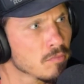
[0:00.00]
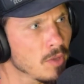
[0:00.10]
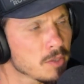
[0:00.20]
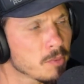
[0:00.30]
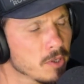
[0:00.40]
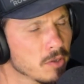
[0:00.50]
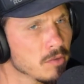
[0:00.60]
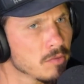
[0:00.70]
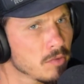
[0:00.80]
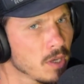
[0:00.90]
That's pretty
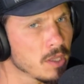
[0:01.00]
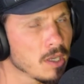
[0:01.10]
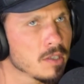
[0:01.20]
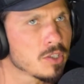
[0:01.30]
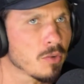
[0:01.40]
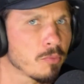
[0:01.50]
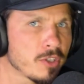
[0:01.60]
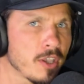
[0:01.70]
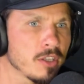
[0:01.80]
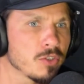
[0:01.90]
cool. And then, yeah. so
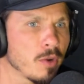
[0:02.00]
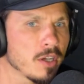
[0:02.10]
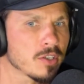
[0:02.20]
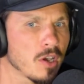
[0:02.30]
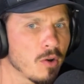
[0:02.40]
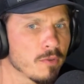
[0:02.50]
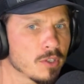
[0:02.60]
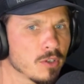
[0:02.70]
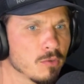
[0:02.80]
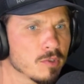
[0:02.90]
percentage wise, how
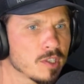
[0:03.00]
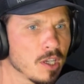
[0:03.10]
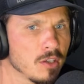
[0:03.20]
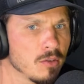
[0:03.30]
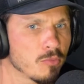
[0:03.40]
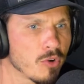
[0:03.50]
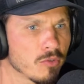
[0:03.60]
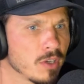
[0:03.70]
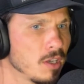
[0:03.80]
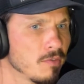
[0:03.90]
often you would say you
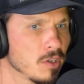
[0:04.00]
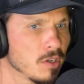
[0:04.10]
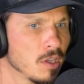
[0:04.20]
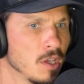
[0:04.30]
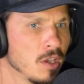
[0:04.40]
broke even,